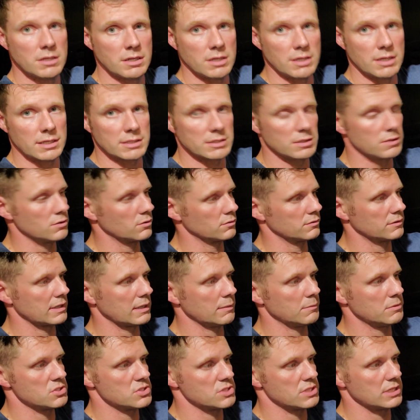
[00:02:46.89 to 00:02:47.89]

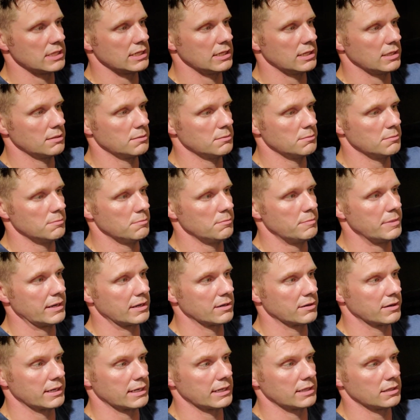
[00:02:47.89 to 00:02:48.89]
the
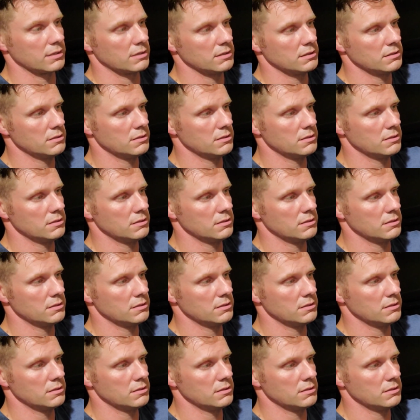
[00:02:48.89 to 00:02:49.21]
bearing.